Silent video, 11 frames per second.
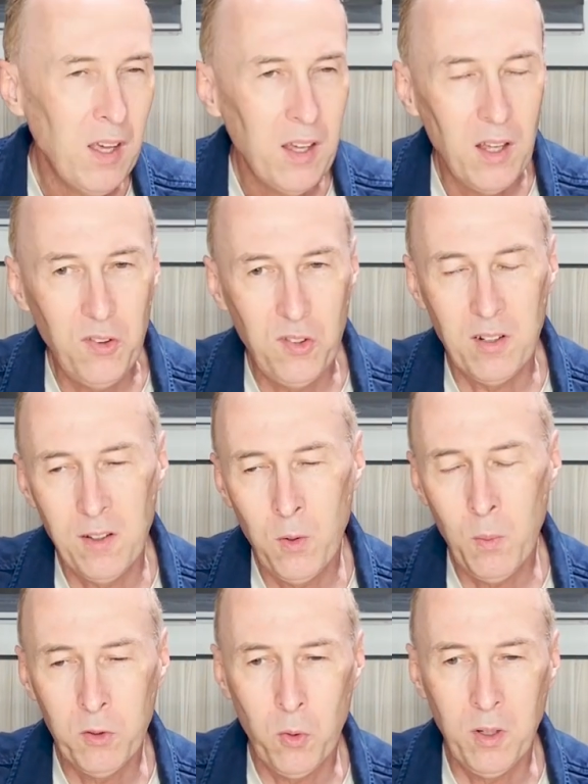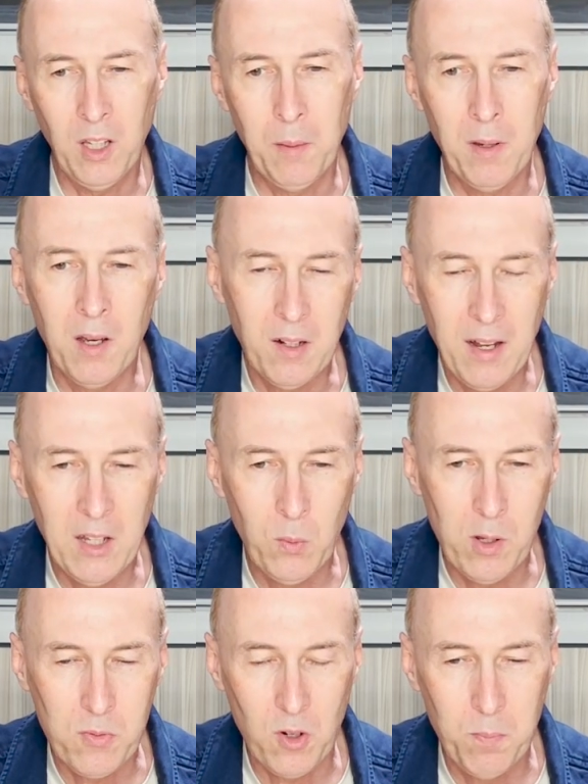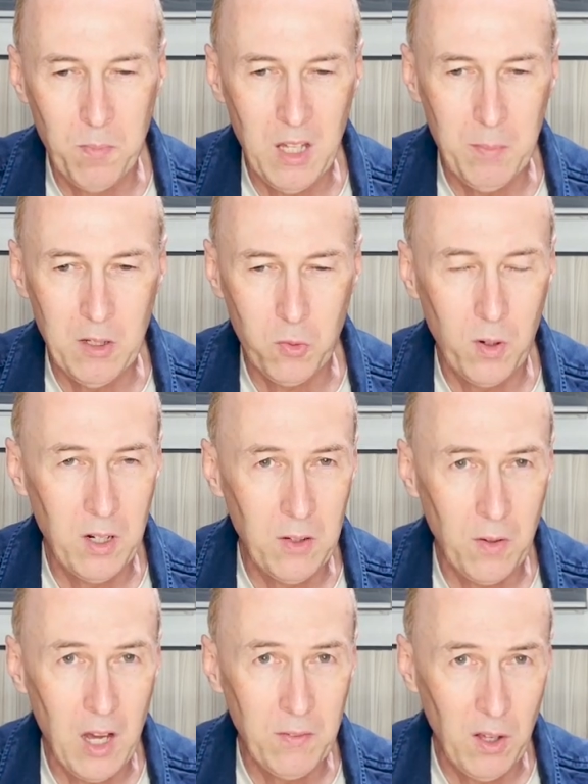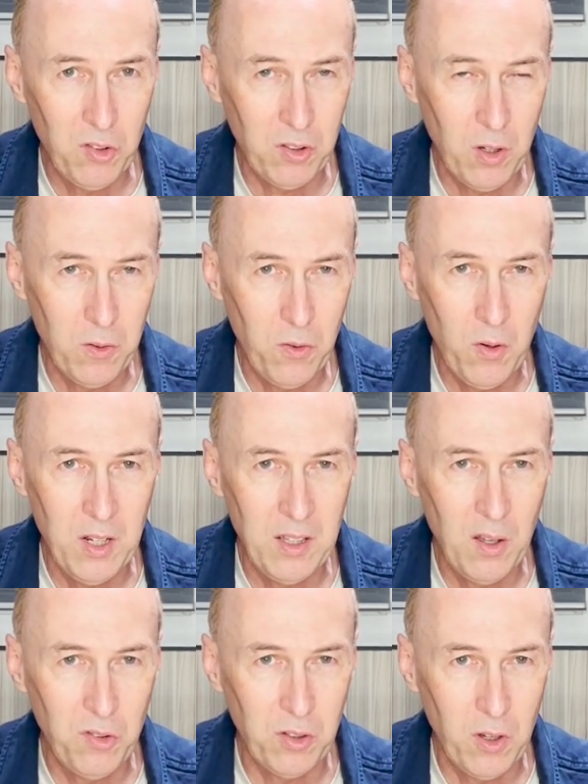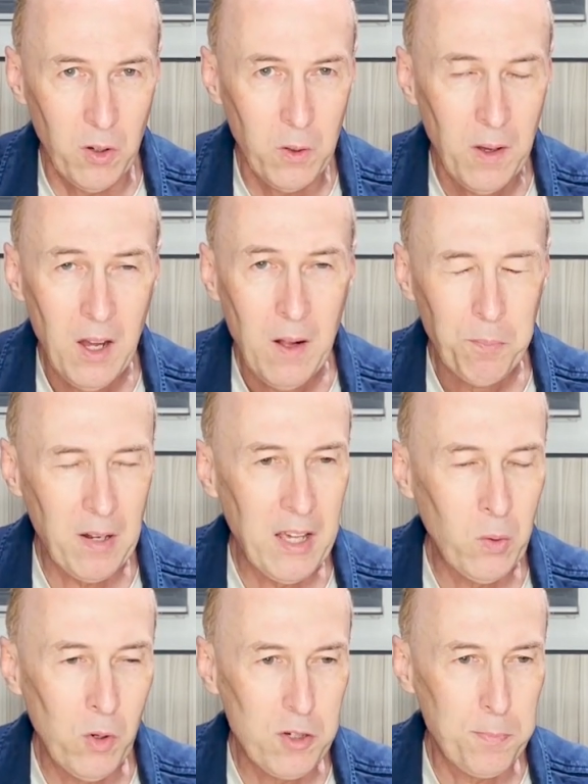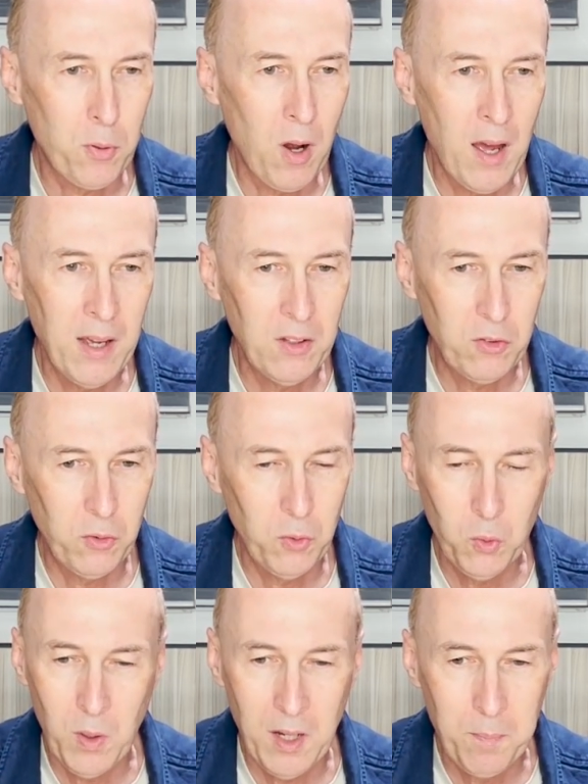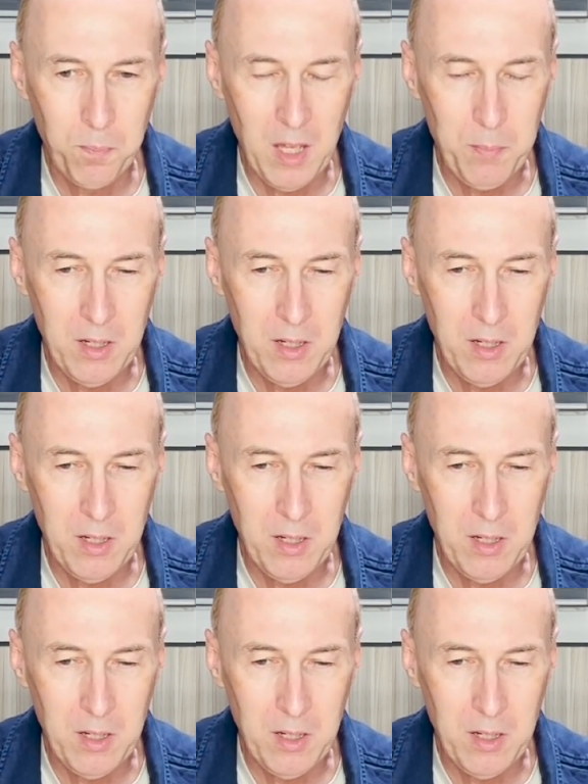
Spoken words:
is that if we were talking about language from maybe 25 years ago, 30 years ago, language prior to maybe